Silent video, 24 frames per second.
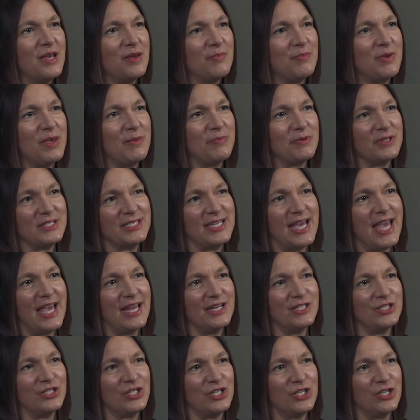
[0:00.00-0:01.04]
people
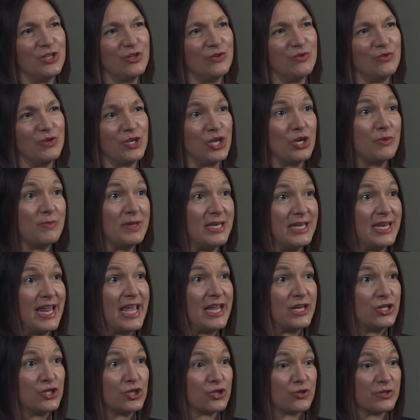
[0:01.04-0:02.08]
tend to human
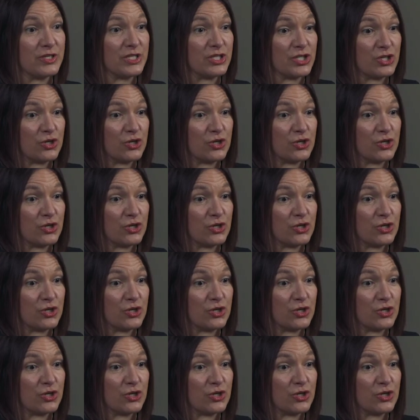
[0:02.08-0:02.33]
nature is